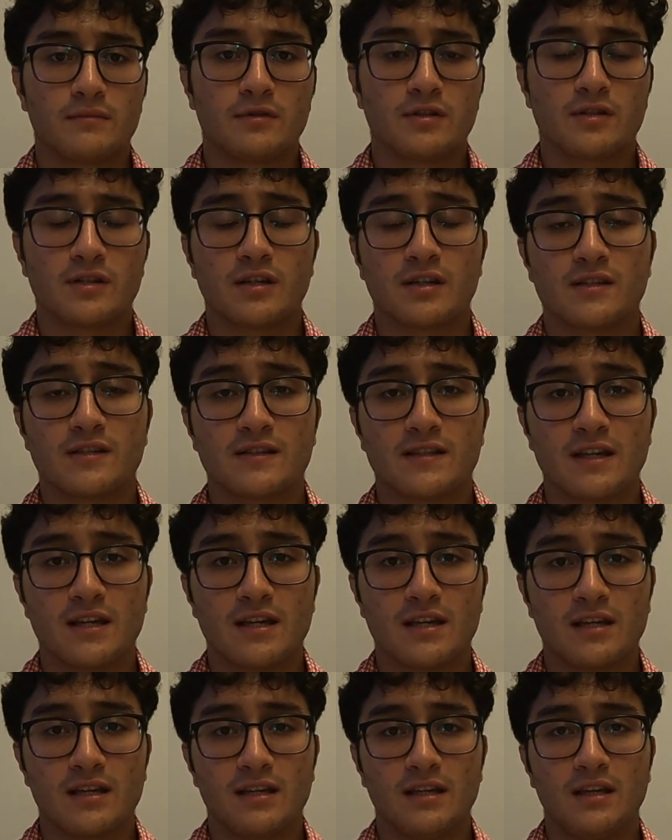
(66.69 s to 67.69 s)
just gonna
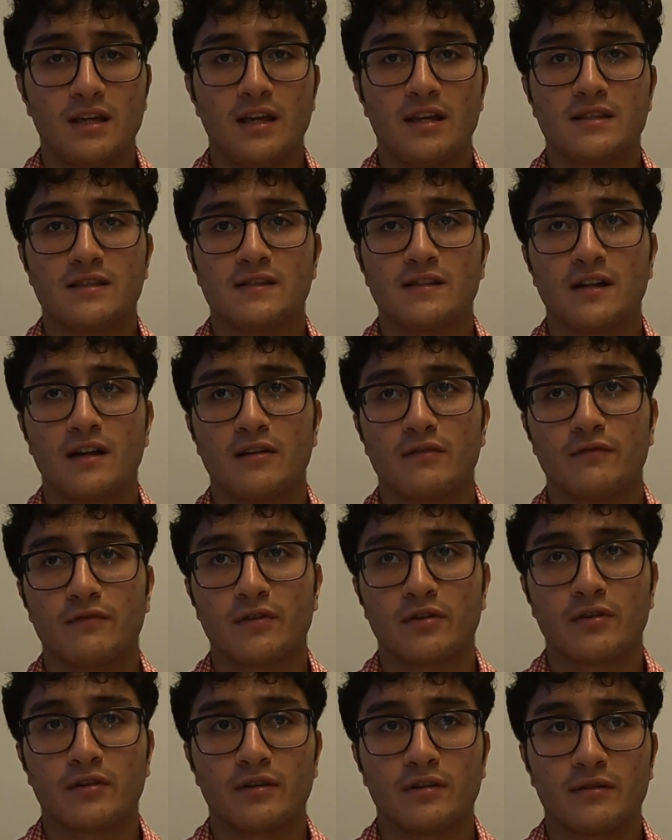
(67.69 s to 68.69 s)
say it's not
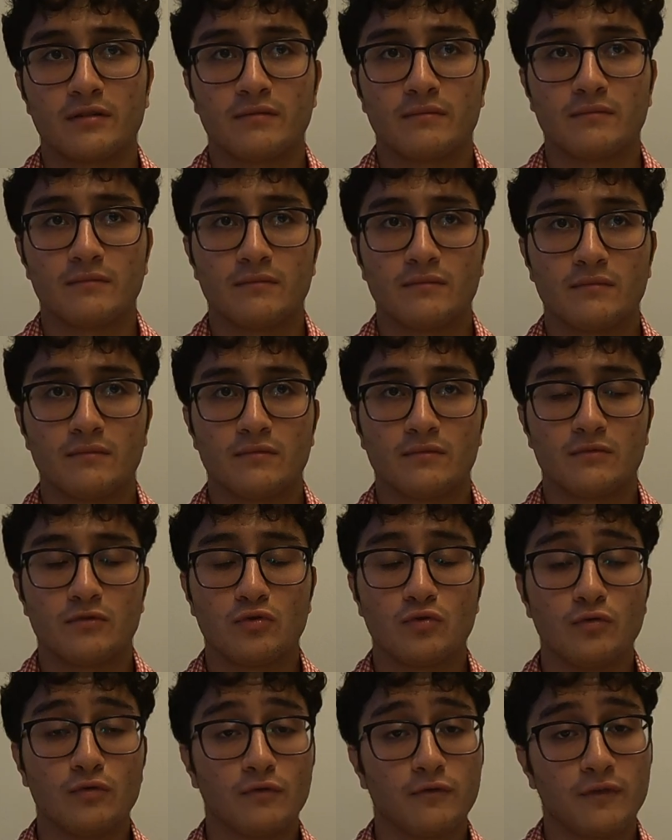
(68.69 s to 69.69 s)
very
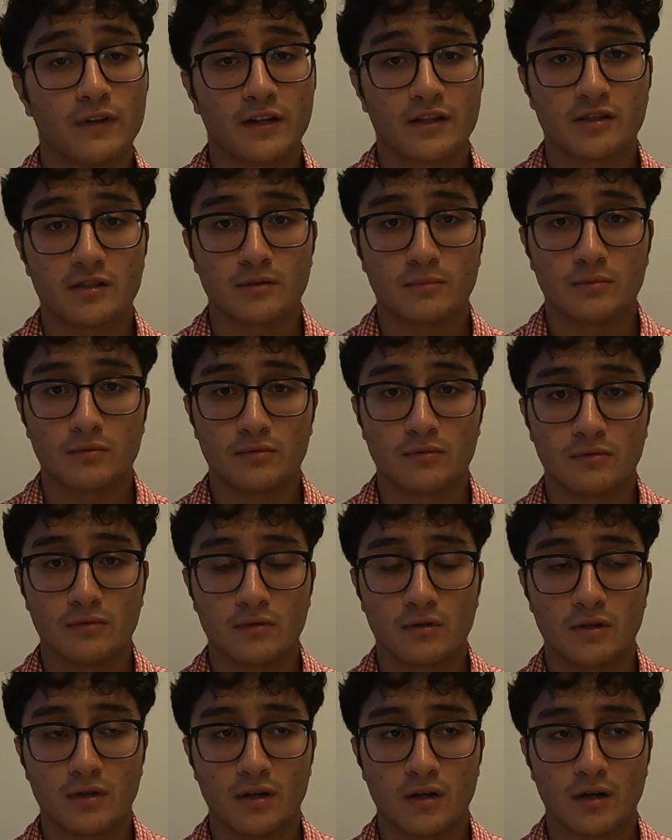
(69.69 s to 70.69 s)
too flexible.